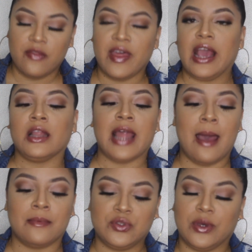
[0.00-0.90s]
they
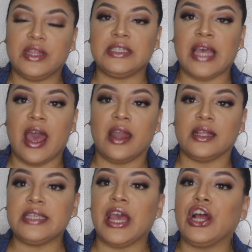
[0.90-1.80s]
collabed with
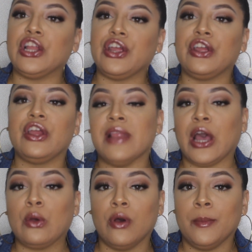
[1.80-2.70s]
Teyana Taylor,
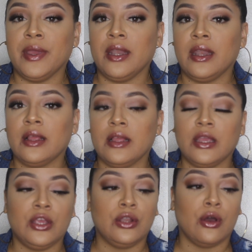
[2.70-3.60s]
black woman,
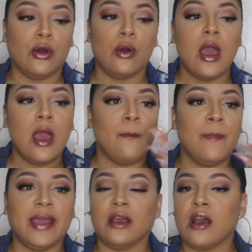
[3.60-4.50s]
you know,
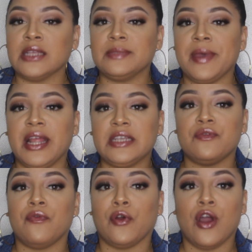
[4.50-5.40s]
making cosmetics
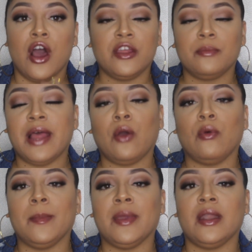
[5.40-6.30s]
for other black
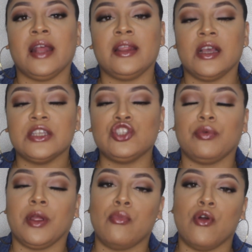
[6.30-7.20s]
women. I think is
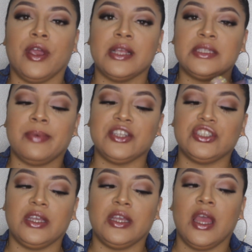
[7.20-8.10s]
super important,
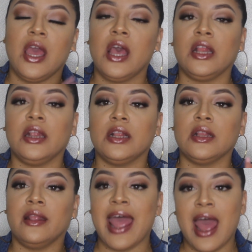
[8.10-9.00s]
especially
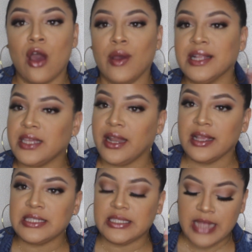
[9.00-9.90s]
now in
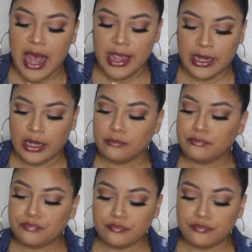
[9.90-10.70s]
today's society.